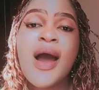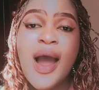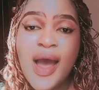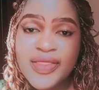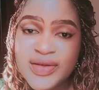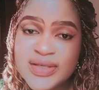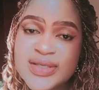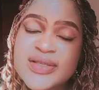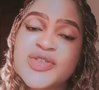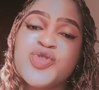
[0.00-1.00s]

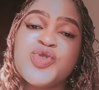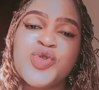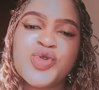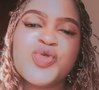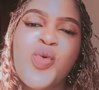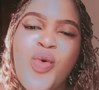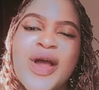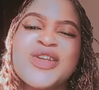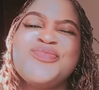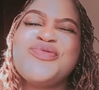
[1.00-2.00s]
others do not
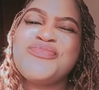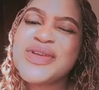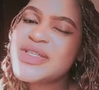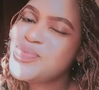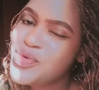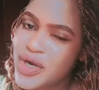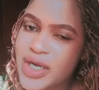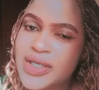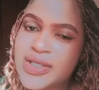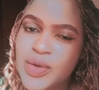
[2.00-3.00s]
want premix products.